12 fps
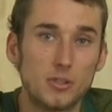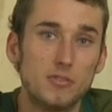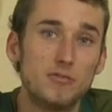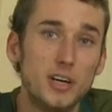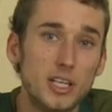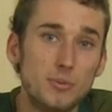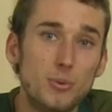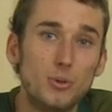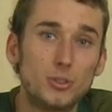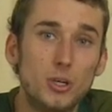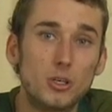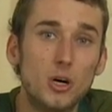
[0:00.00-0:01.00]
So
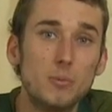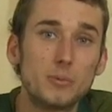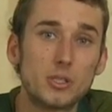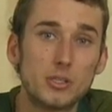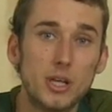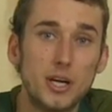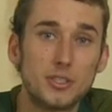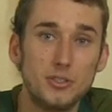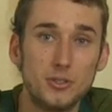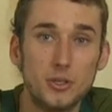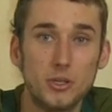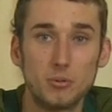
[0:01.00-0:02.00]

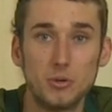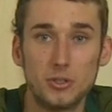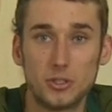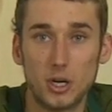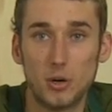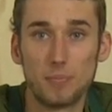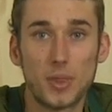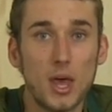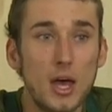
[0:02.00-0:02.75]
facebook.com/georgewoodshop.